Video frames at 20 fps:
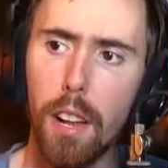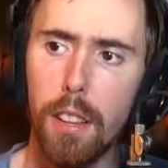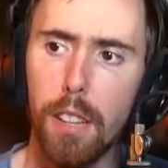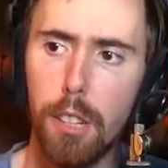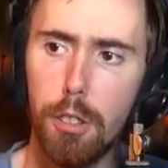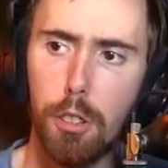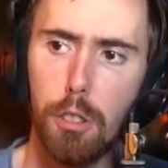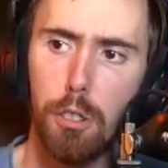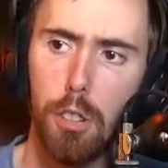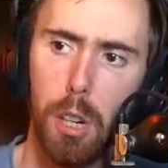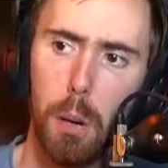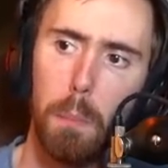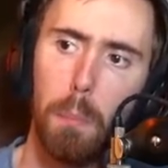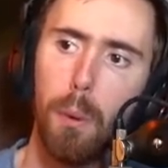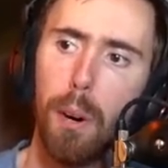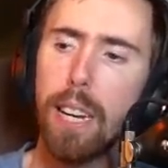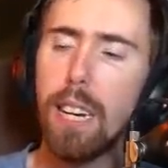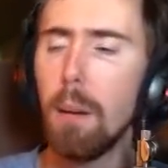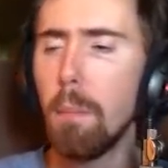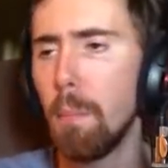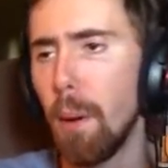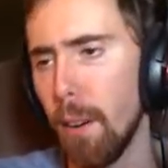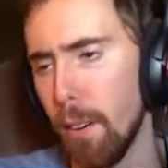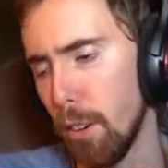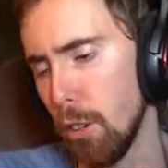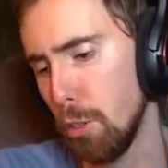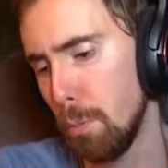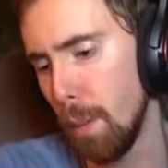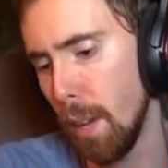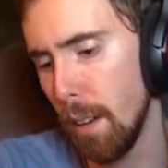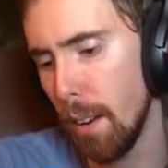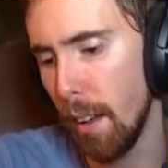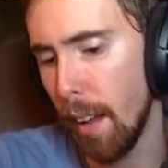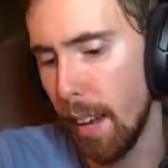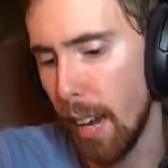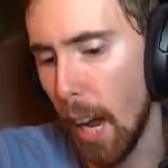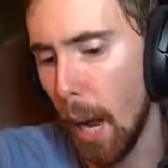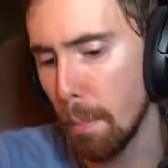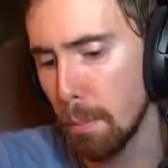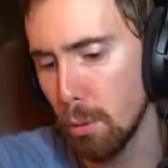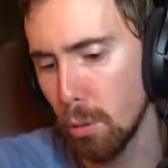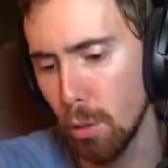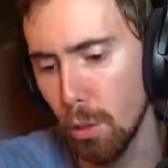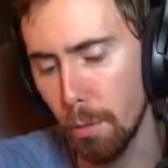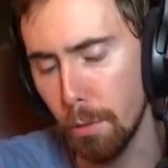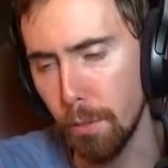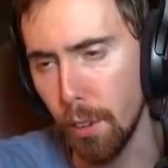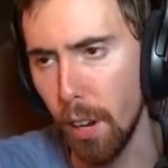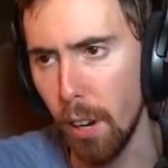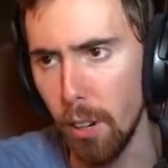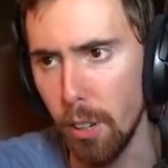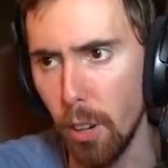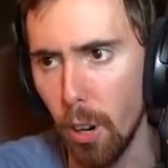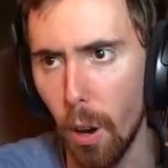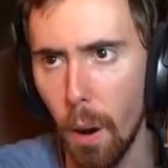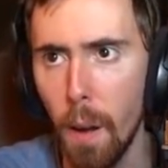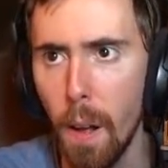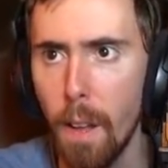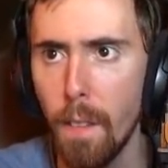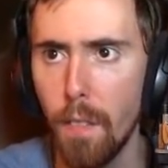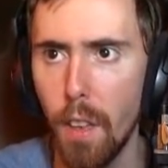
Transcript: This is a complete embarrassment, an absolute failure,